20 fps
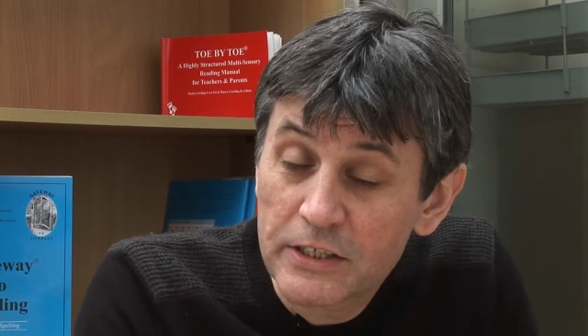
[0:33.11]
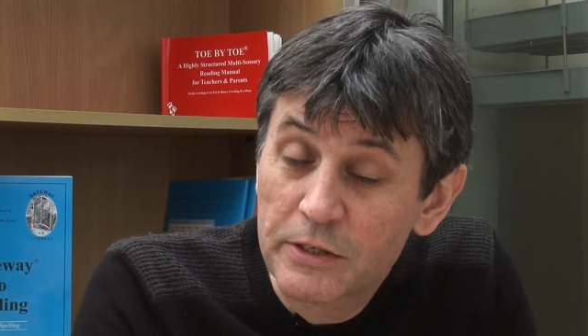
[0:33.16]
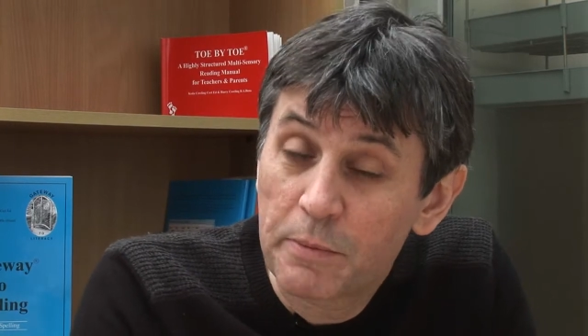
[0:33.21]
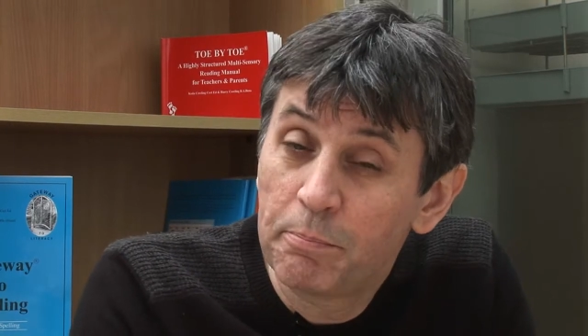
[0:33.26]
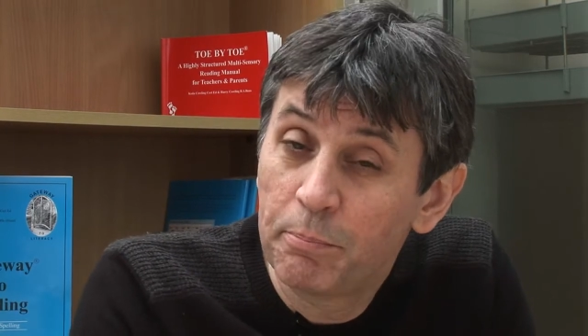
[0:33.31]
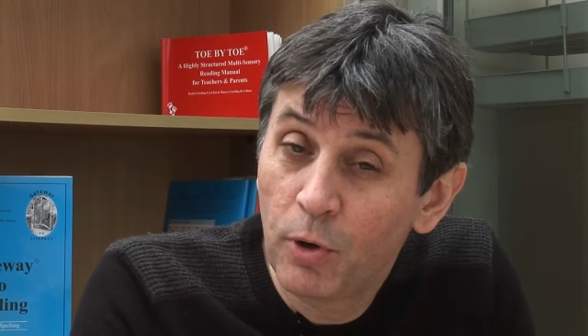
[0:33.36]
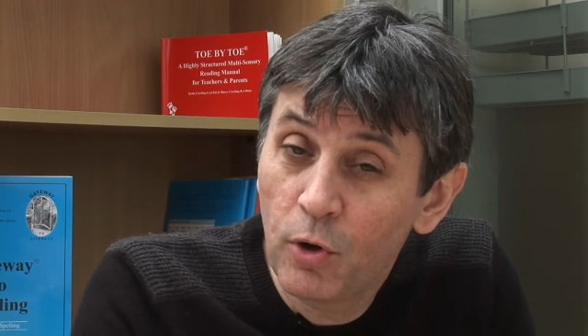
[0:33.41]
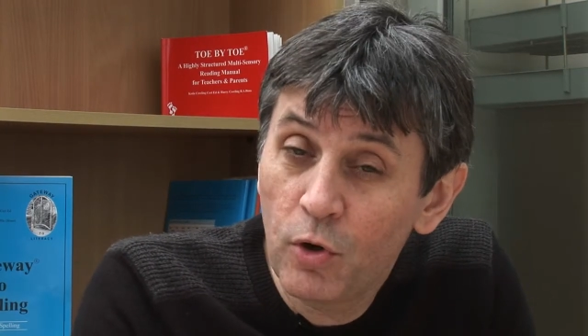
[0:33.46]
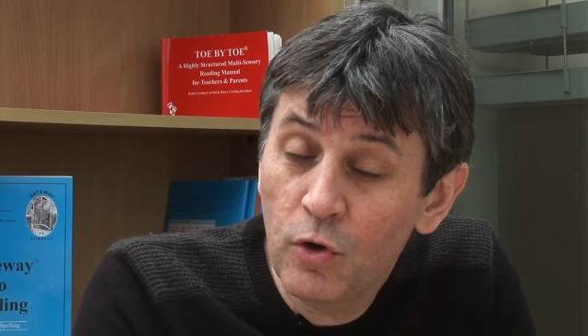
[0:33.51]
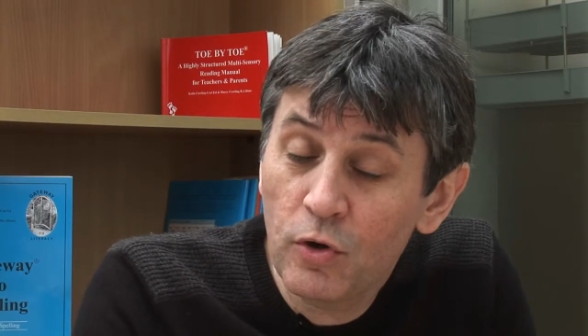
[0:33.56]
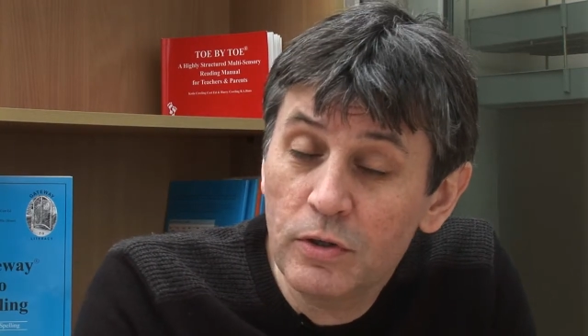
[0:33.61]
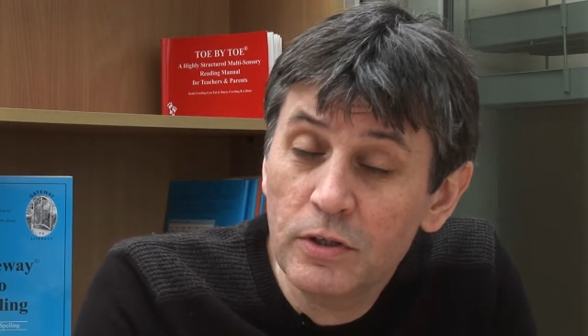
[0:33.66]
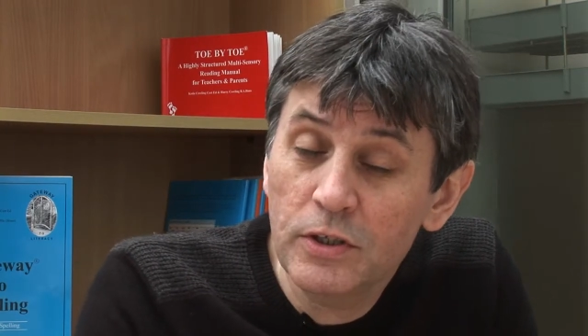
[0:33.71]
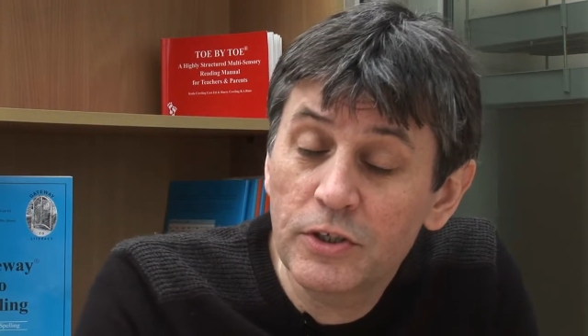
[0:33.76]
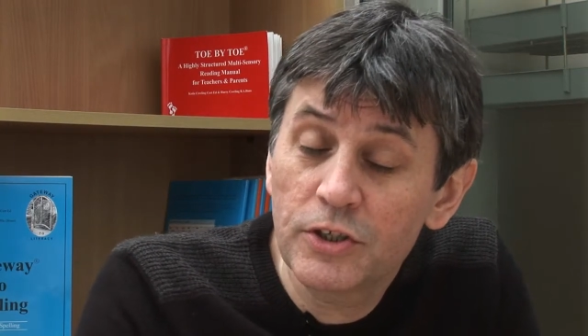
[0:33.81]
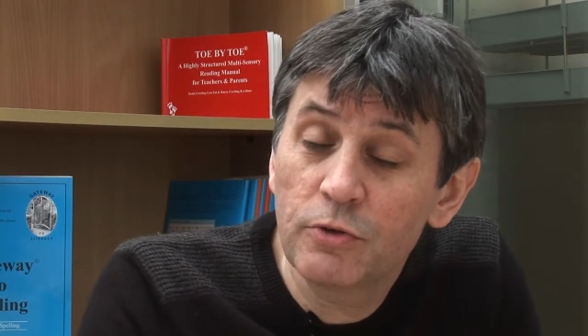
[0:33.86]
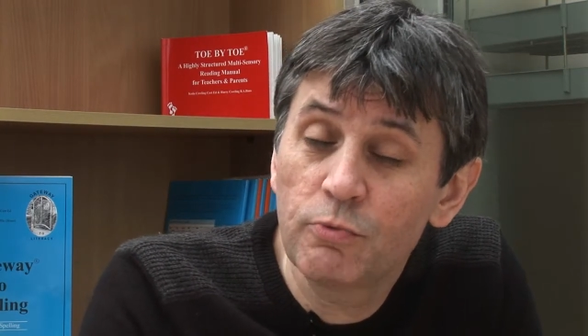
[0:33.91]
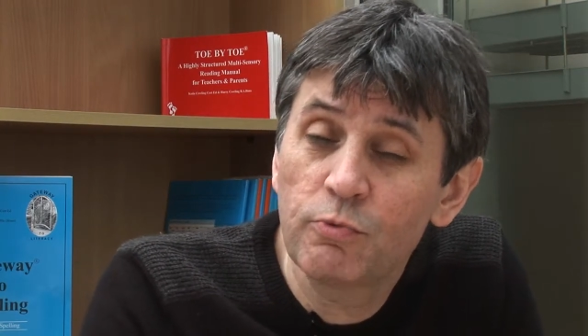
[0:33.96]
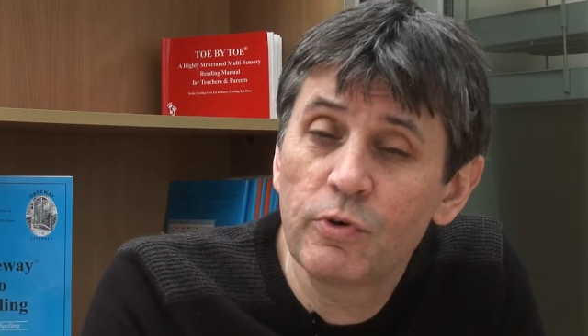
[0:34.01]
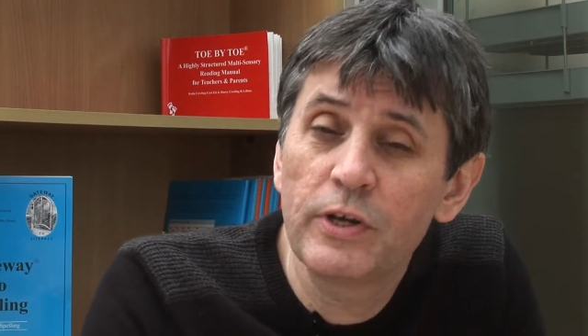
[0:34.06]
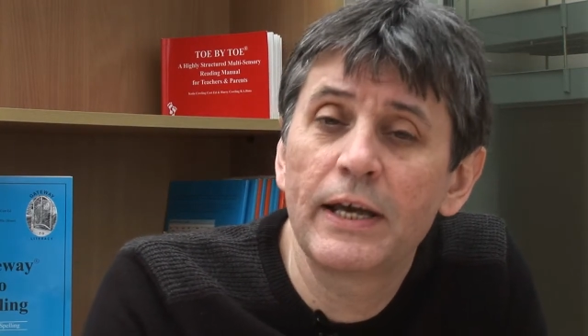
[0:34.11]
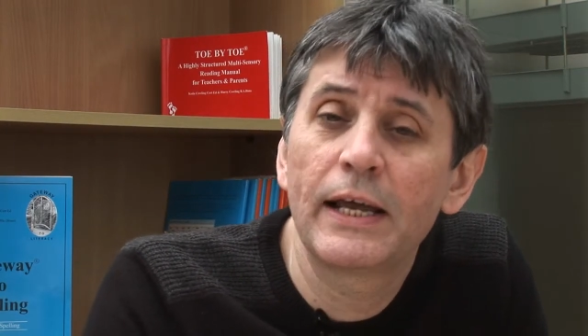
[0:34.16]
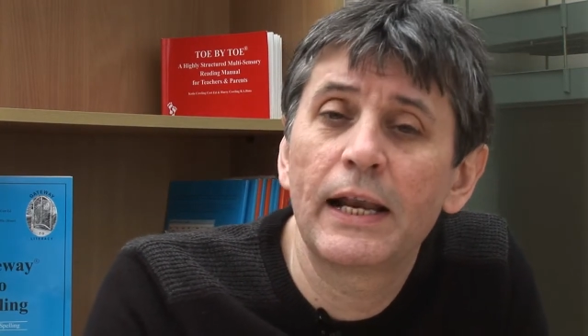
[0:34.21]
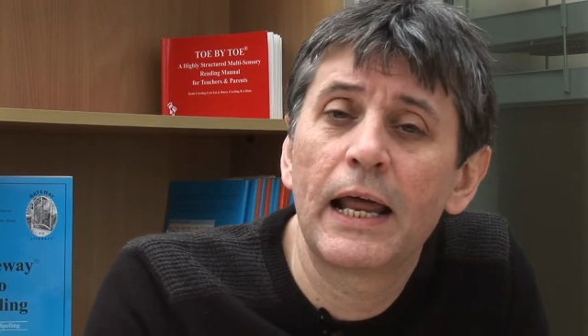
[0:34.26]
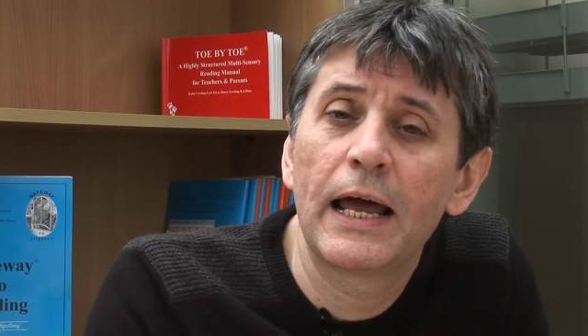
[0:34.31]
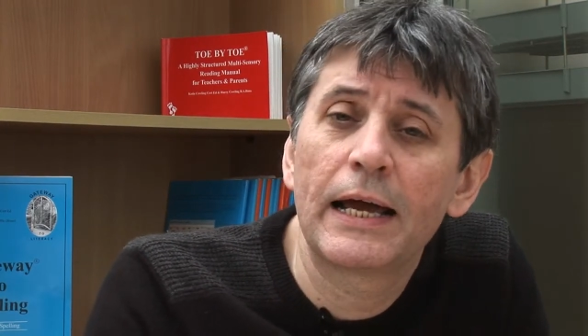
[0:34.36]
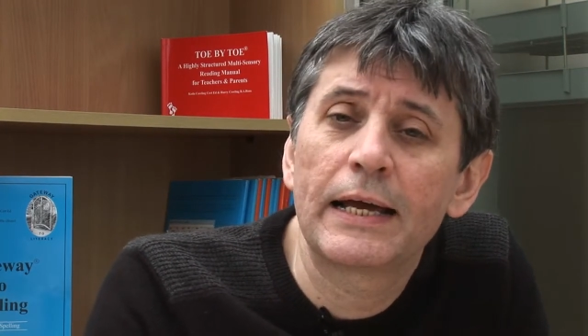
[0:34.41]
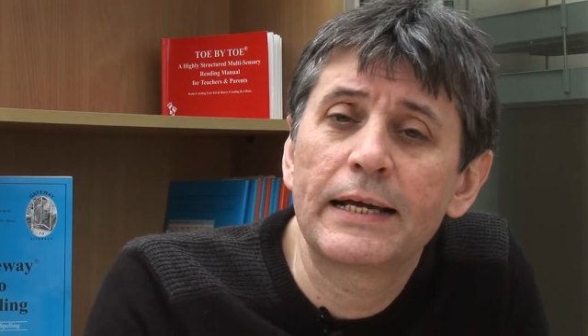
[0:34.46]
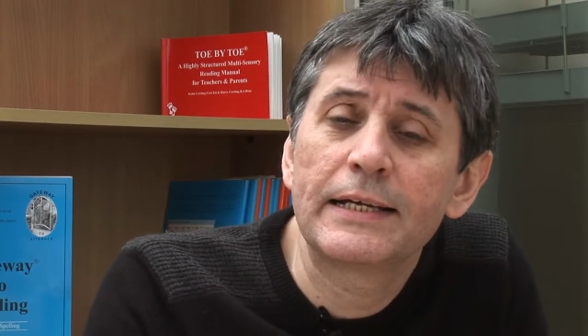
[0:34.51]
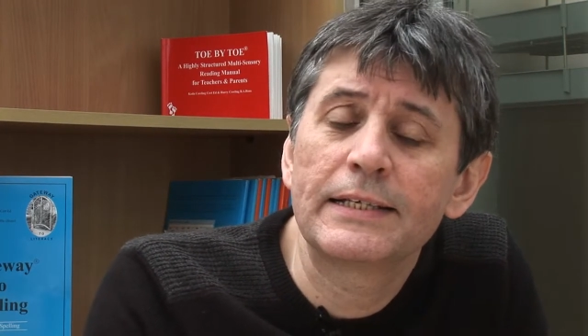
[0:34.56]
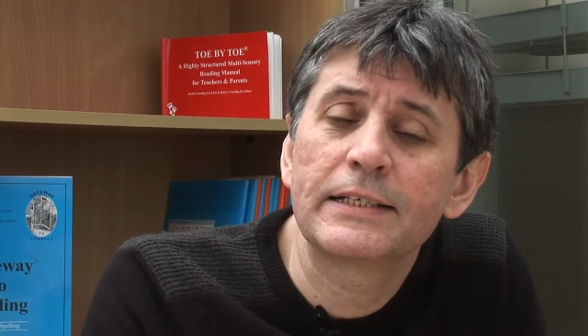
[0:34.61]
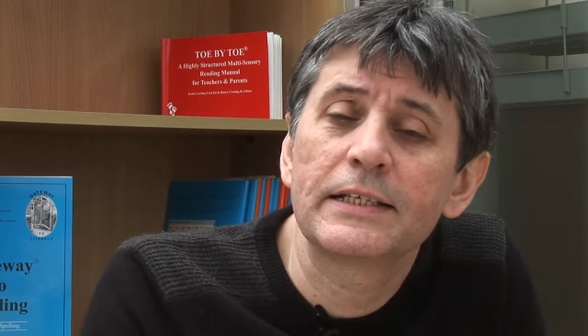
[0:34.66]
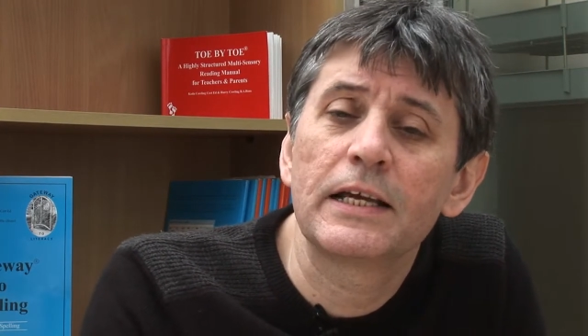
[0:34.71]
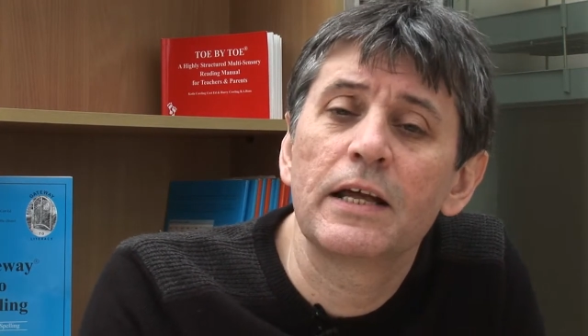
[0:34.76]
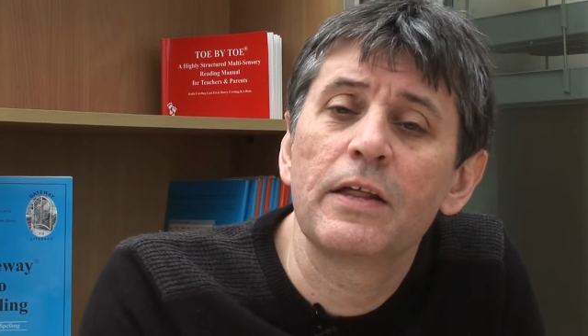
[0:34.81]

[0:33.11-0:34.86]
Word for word: important to realise